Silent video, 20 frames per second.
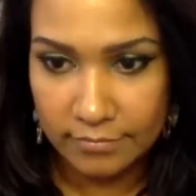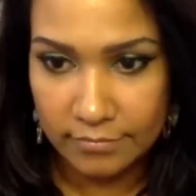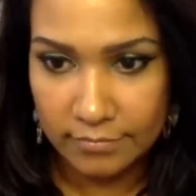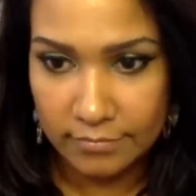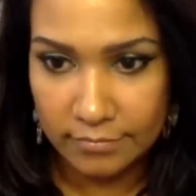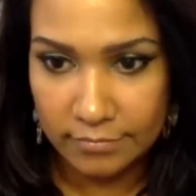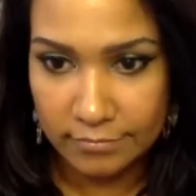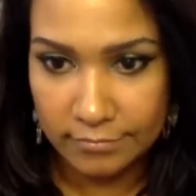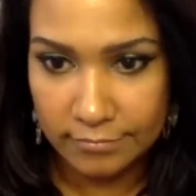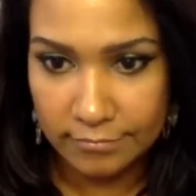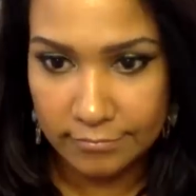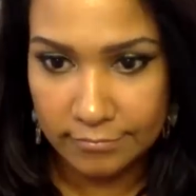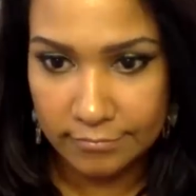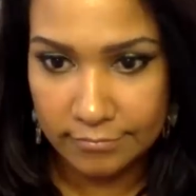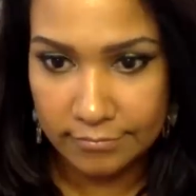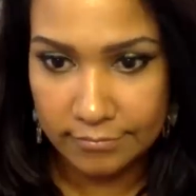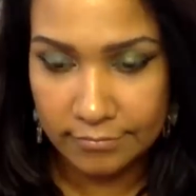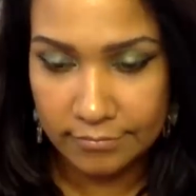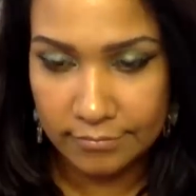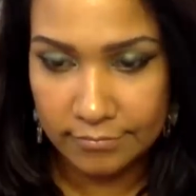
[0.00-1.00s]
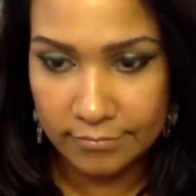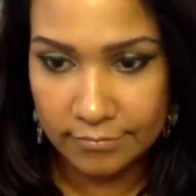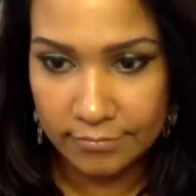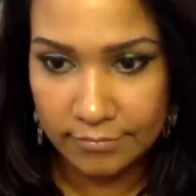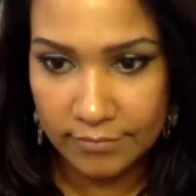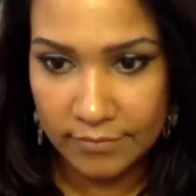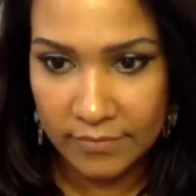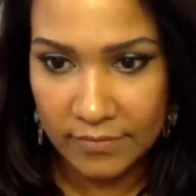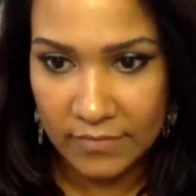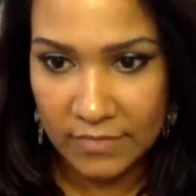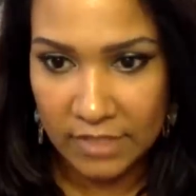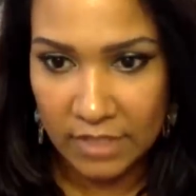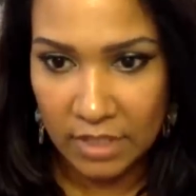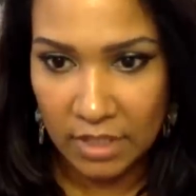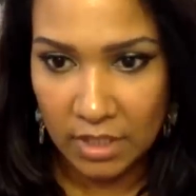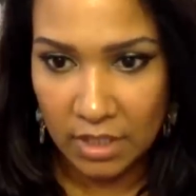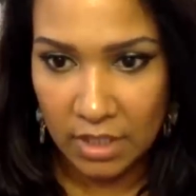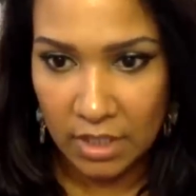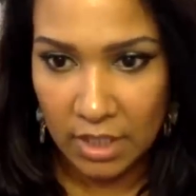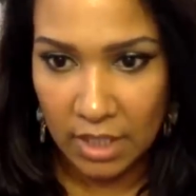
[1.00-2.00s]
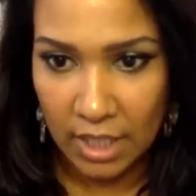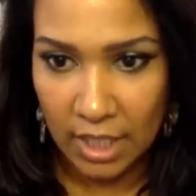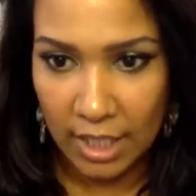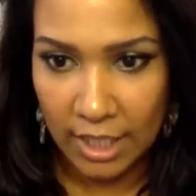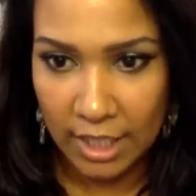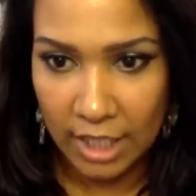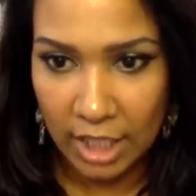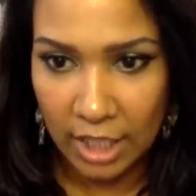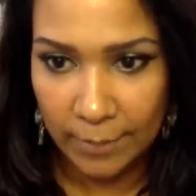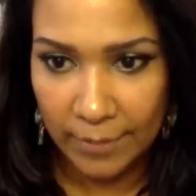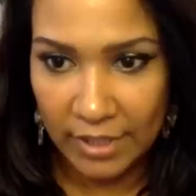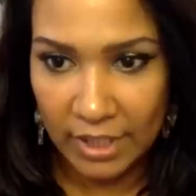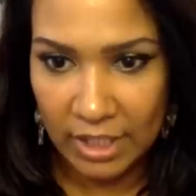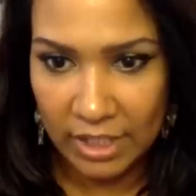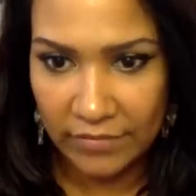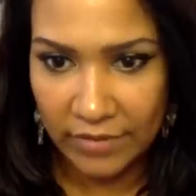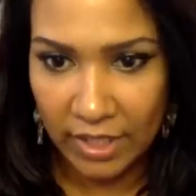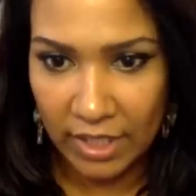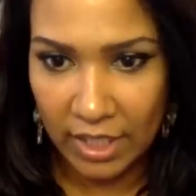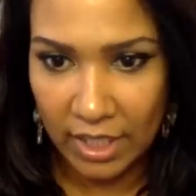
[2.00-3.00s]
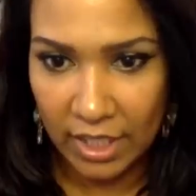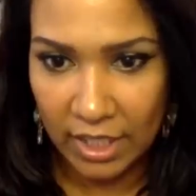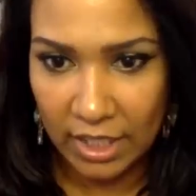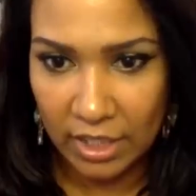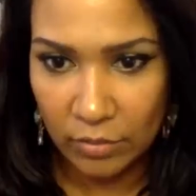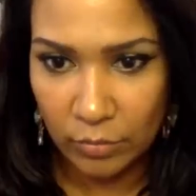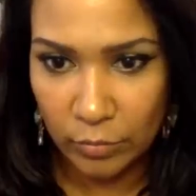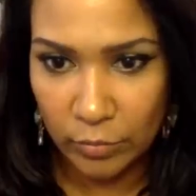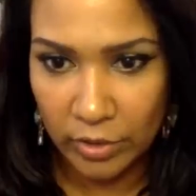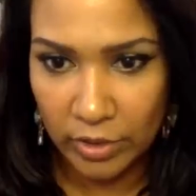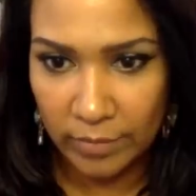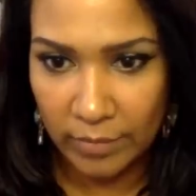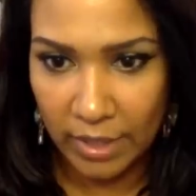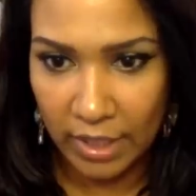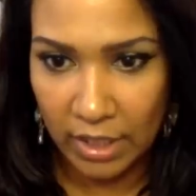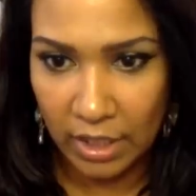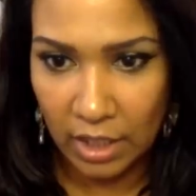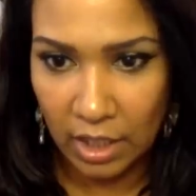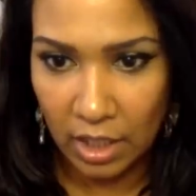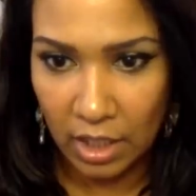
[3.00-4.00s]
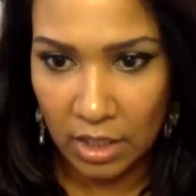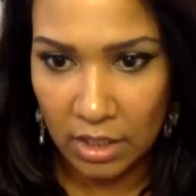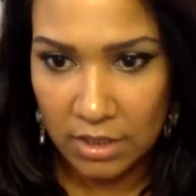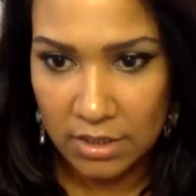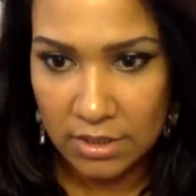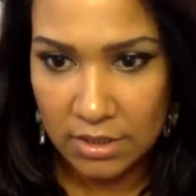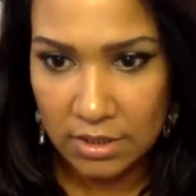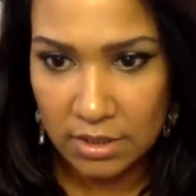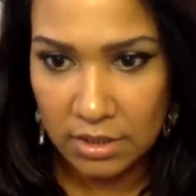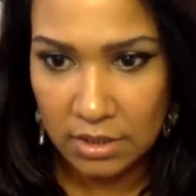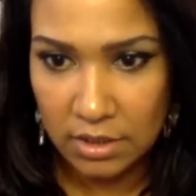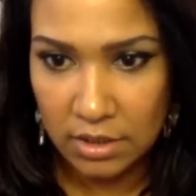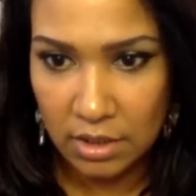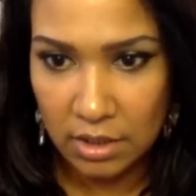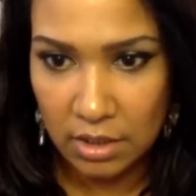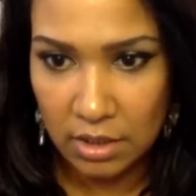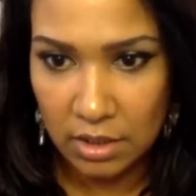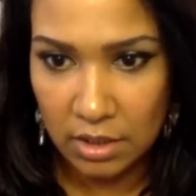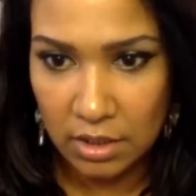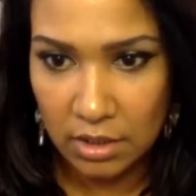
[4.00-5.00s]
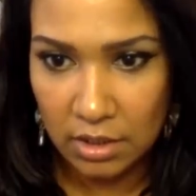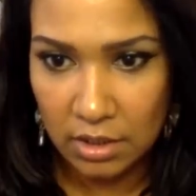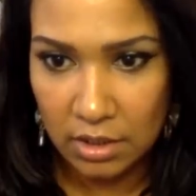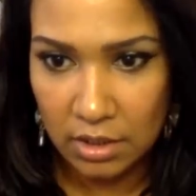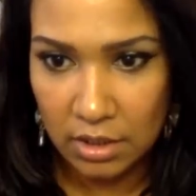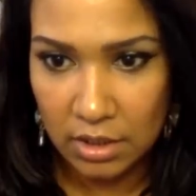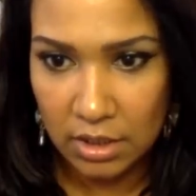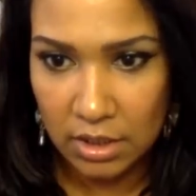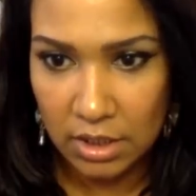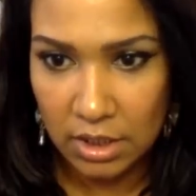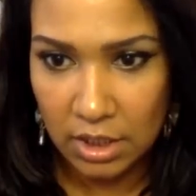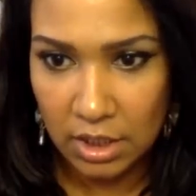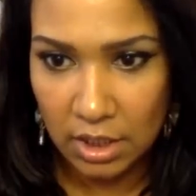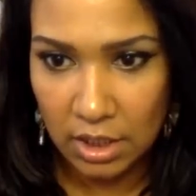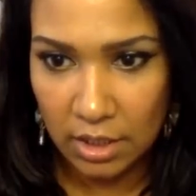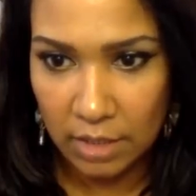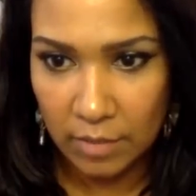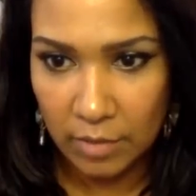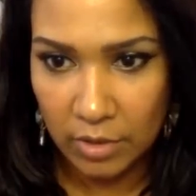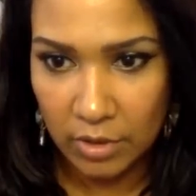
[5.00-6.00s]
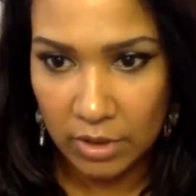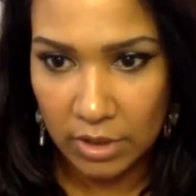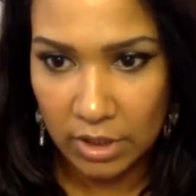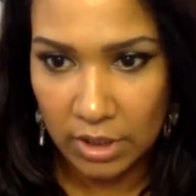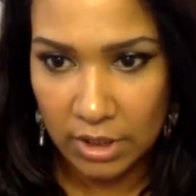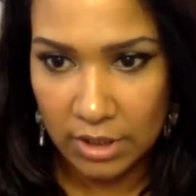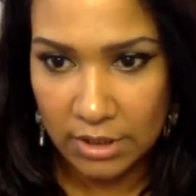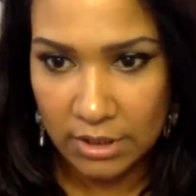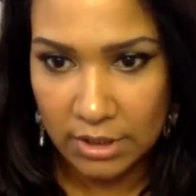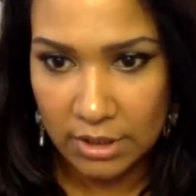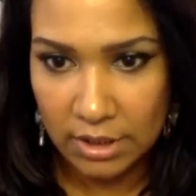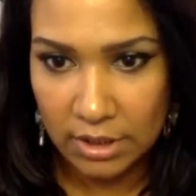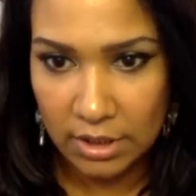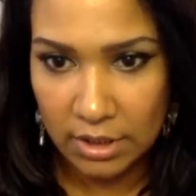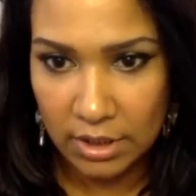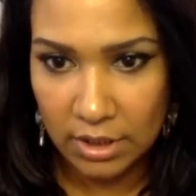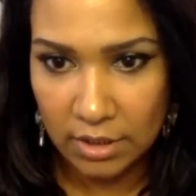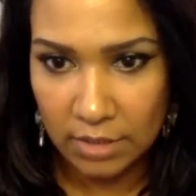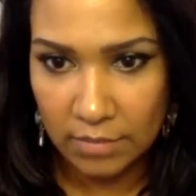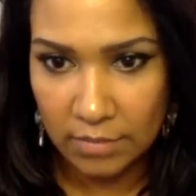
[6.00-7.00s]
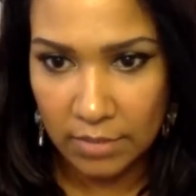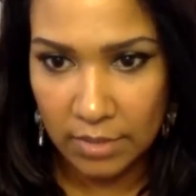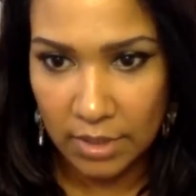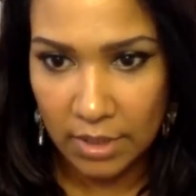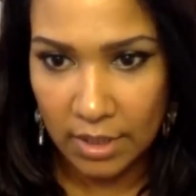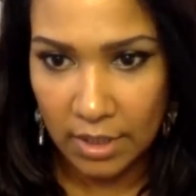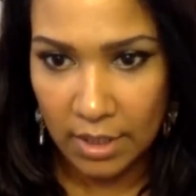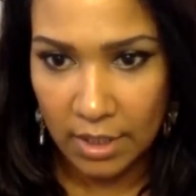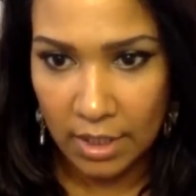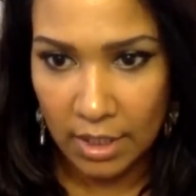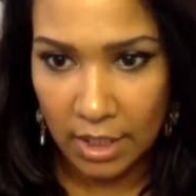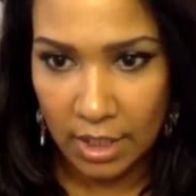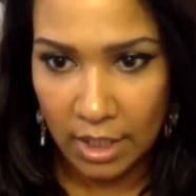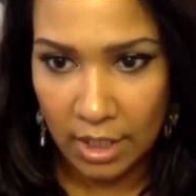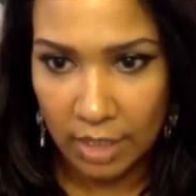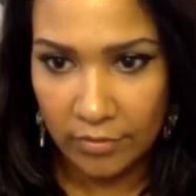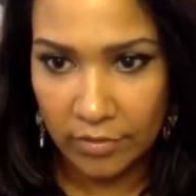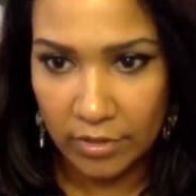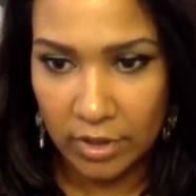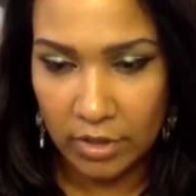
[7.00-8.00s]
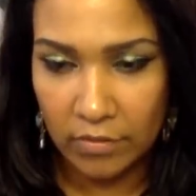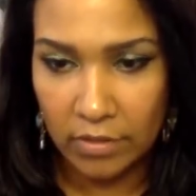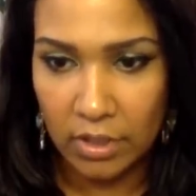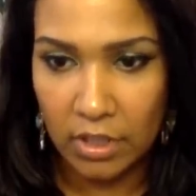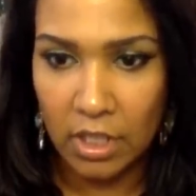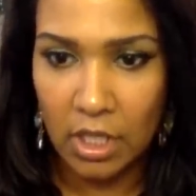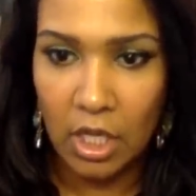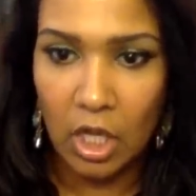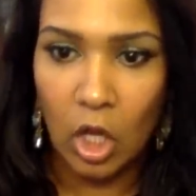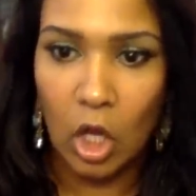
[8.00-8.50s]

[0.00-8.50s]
Mm-hmm. I can't believe I got to get rid of my locks. Good thing I'm only 19 and I'm high level.